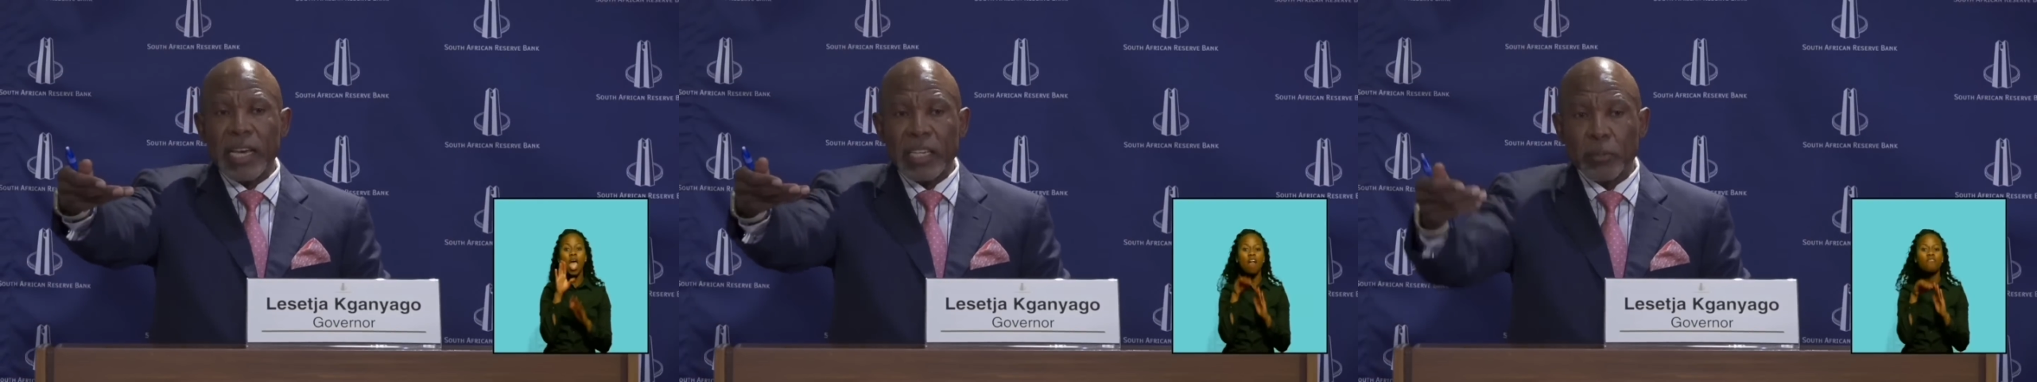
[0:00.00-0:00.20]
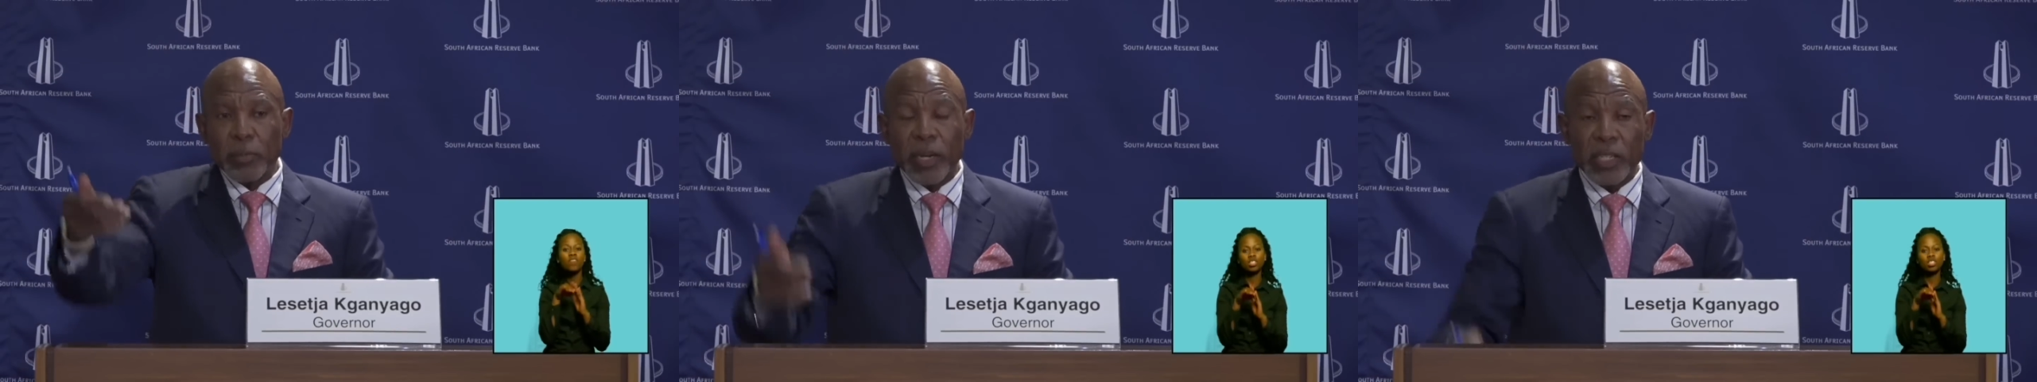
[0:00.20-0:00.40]

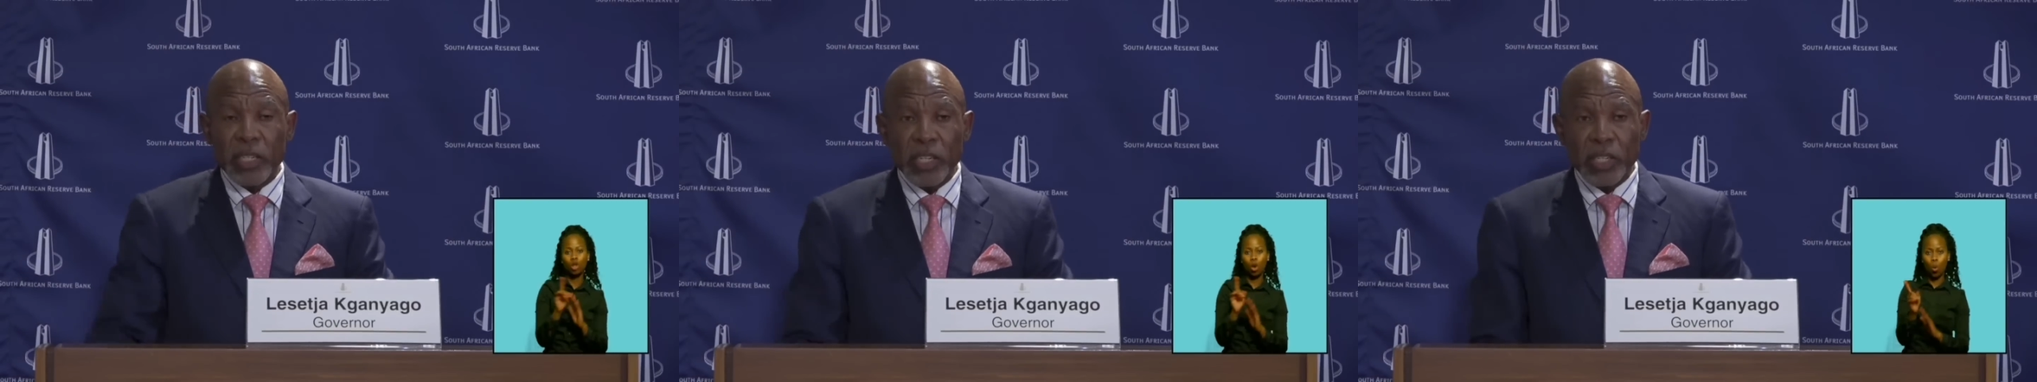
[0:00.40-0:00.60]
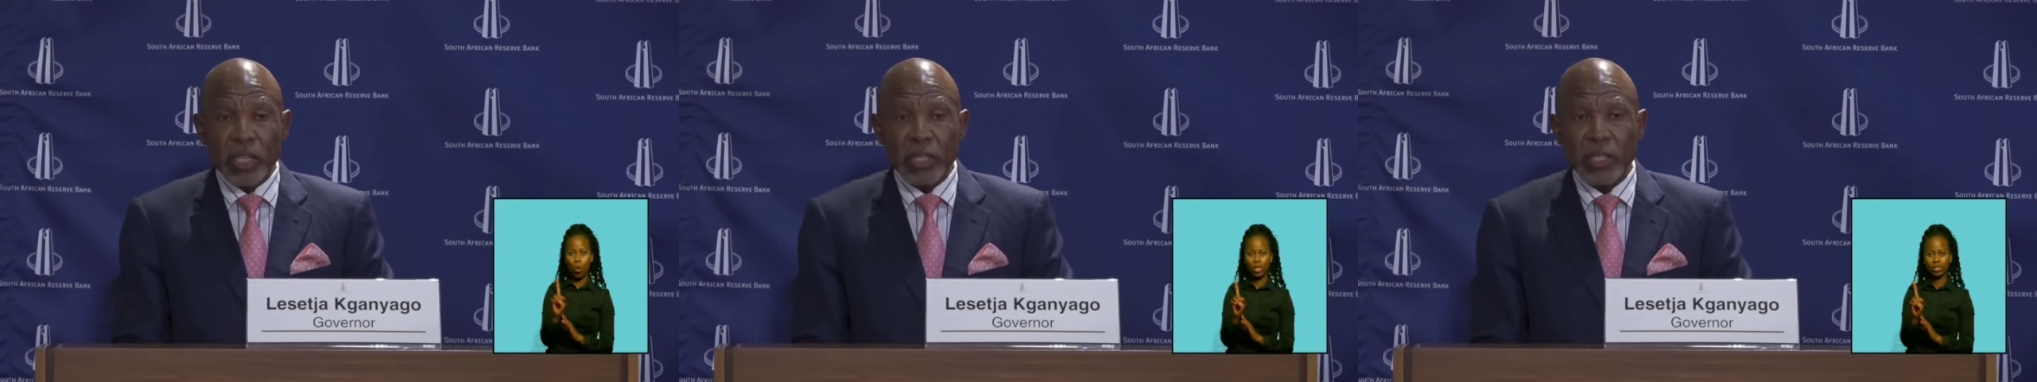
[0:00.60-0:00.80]

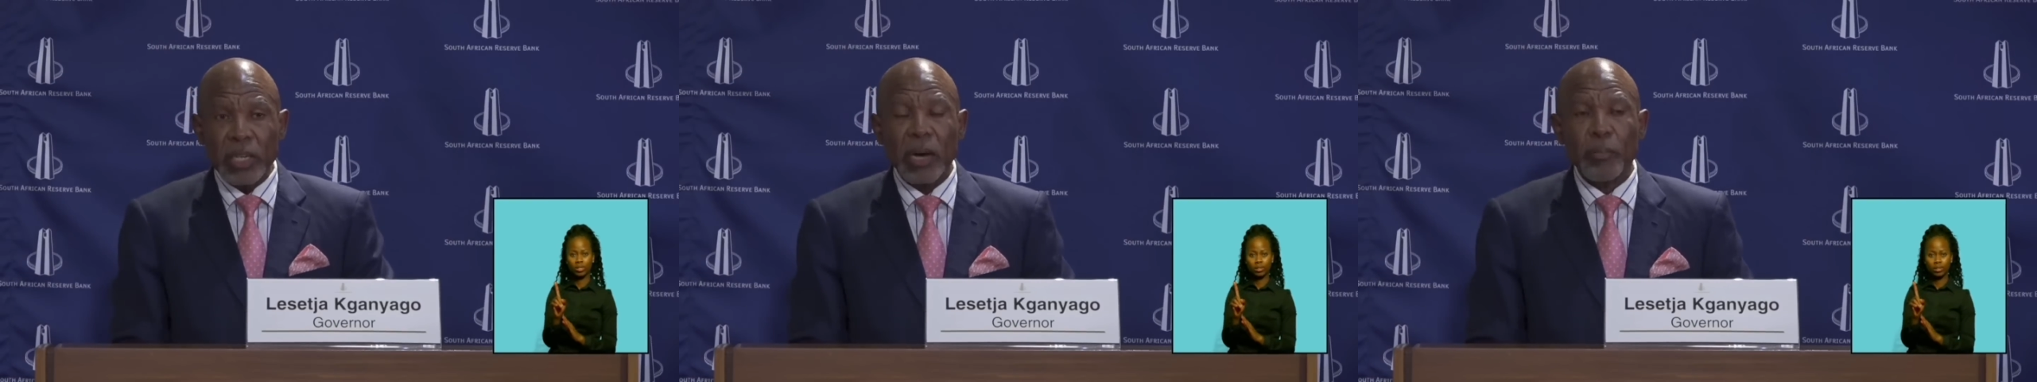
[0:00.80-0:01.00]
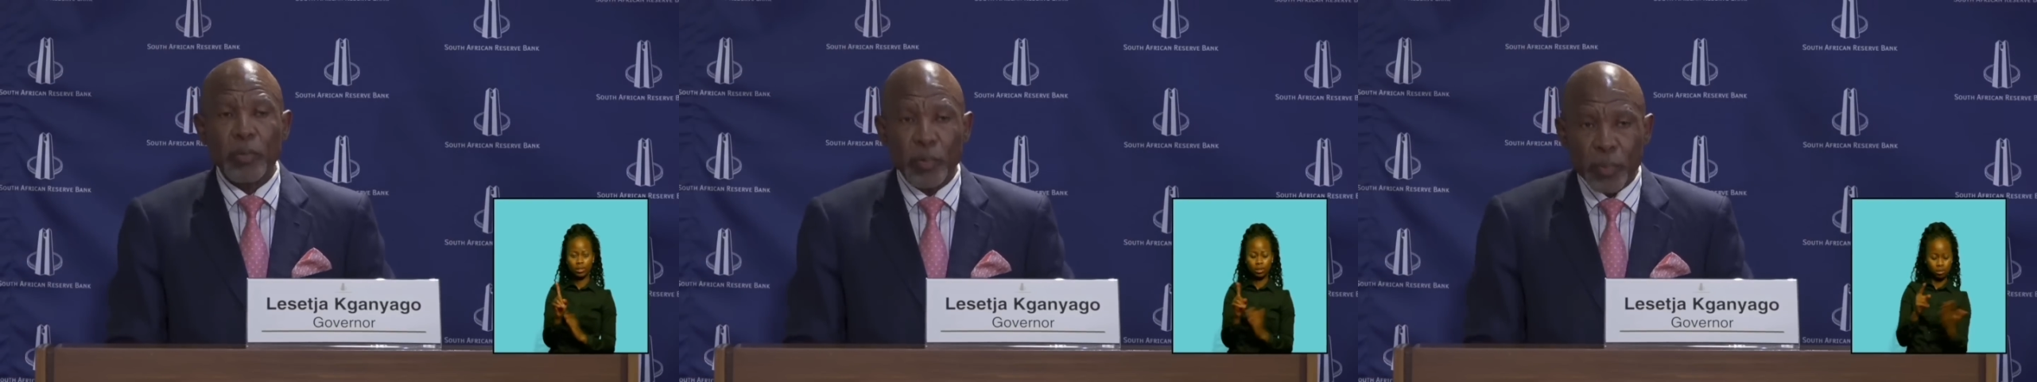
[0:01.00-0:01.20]
expectations
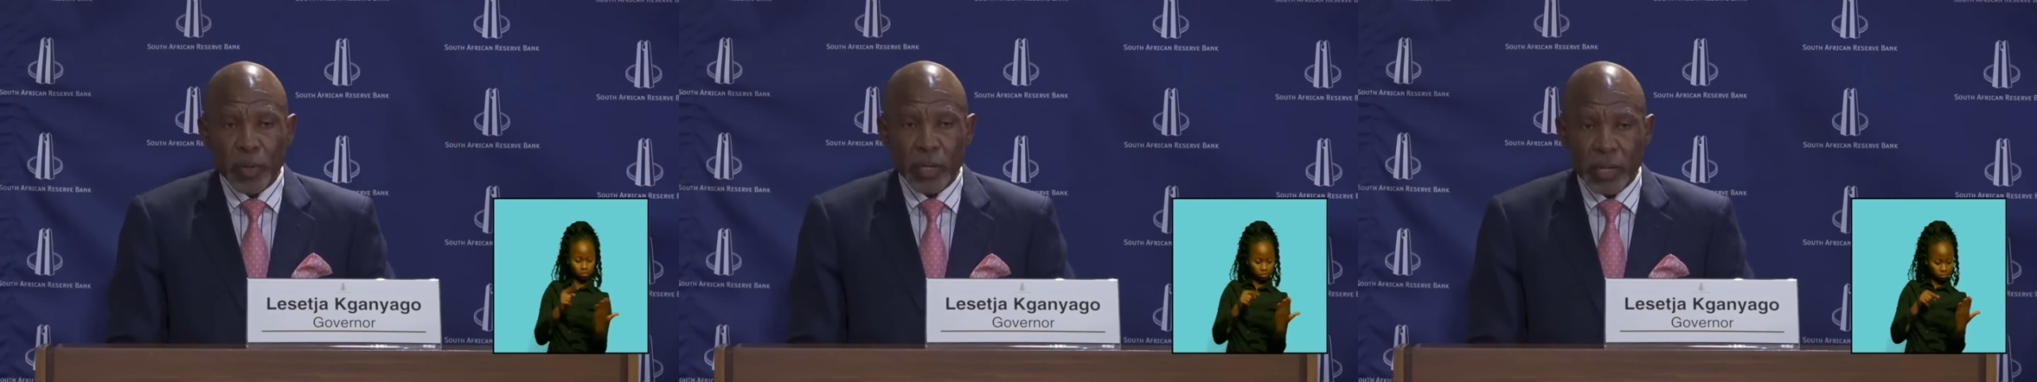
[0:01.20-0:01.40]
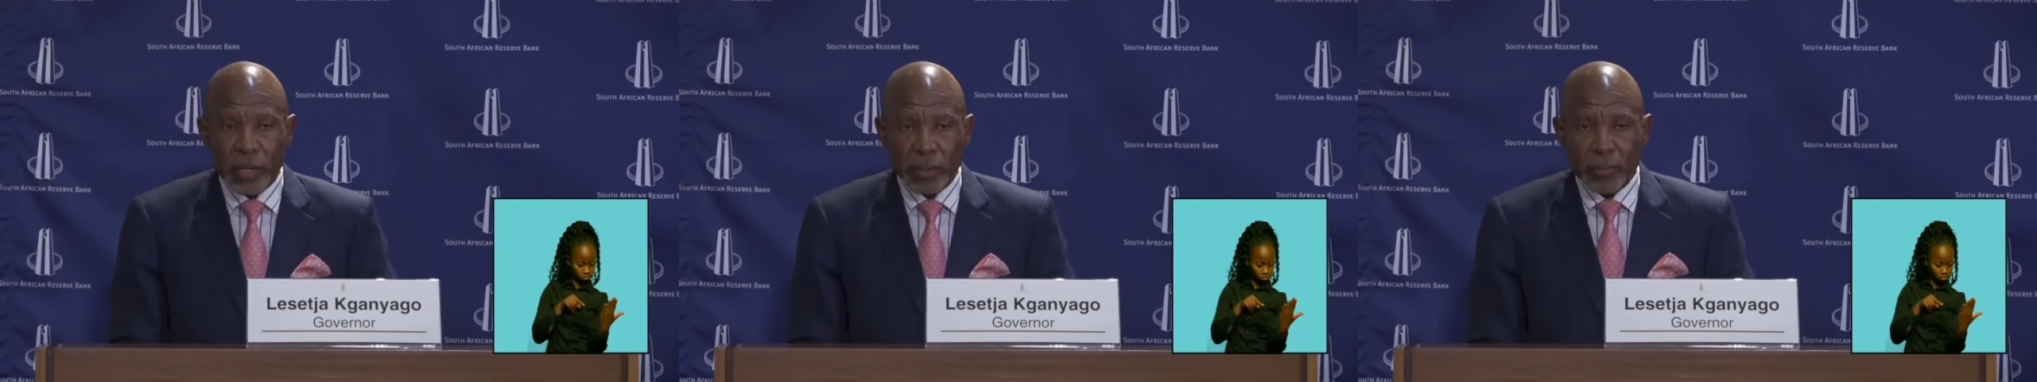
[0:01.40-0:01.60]

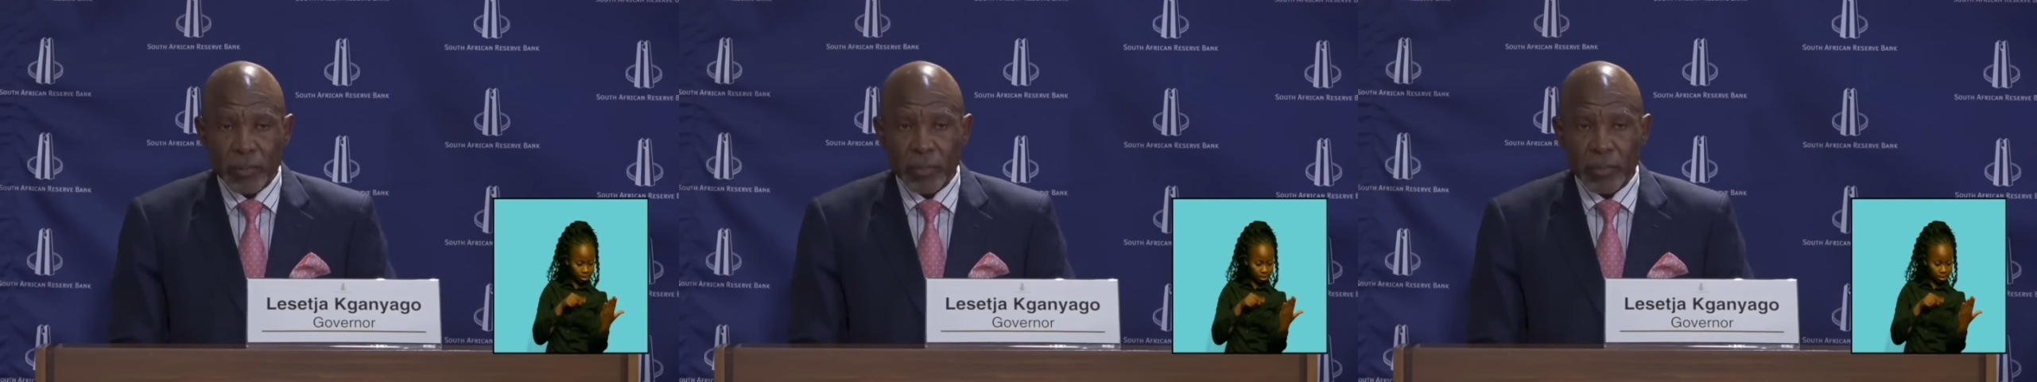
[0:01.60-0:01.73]
appropriately.